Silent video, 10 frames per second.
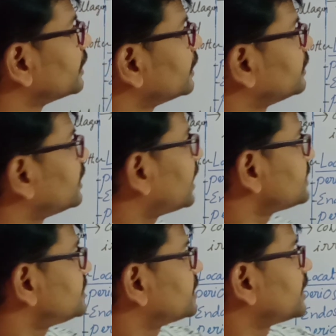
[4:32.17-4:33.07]
In the
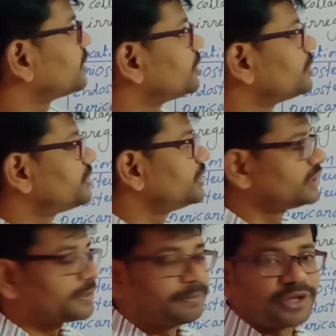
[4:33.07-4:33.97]
elastic connective tissue,
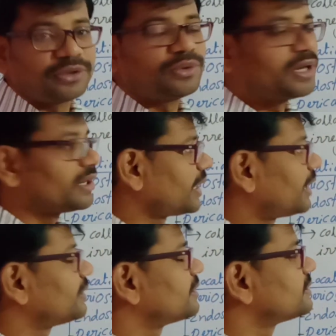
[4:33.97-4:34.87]
peculiar
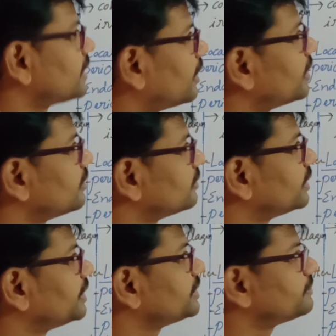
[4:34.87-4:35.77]
characters are,
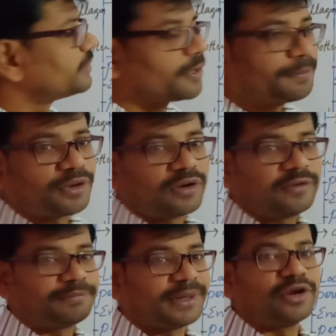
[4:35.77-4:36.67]
it is made up
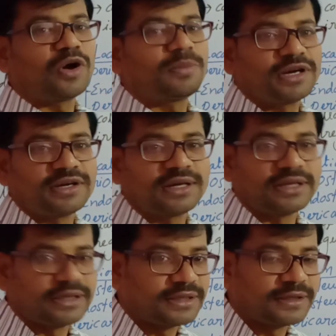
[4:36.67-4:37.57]
of
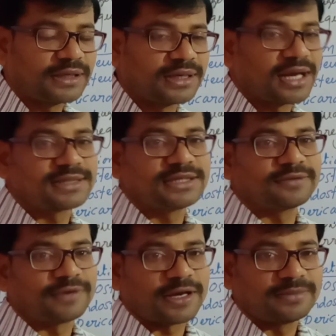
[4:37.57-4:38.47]
predominantly
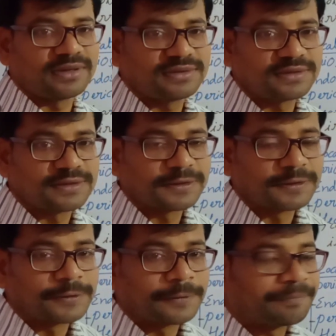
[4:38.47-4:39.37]
elastic fibers.
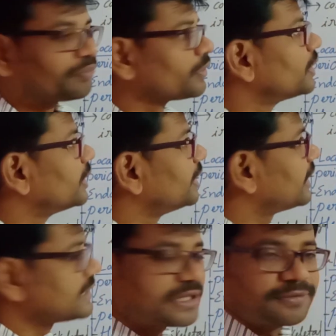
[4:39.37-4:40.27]

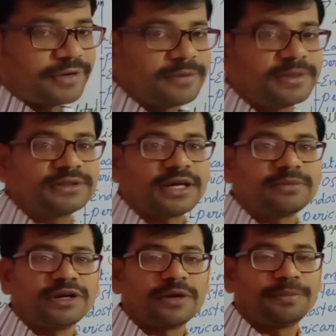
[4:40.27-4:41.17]
Elastic fibers are
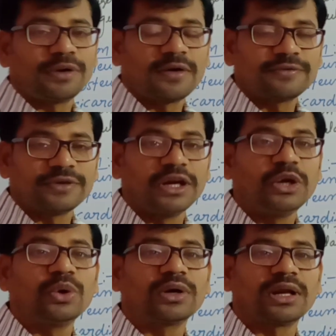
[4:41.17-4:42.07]
made up of
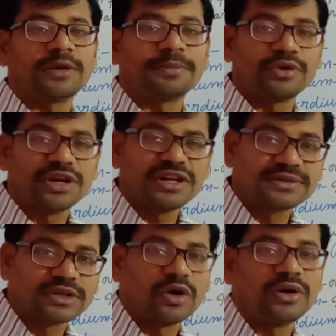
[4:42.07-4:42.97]
yellow color protein
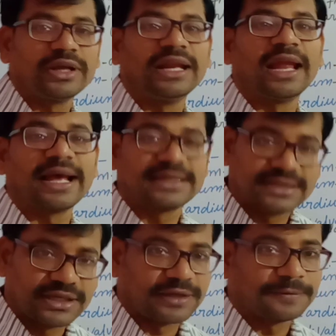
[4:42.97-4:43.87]
is called
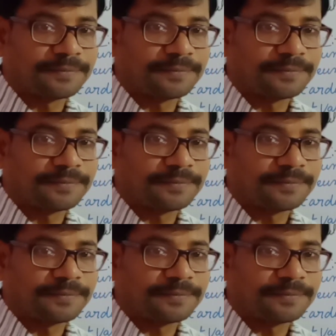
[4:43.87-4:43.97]
elastin.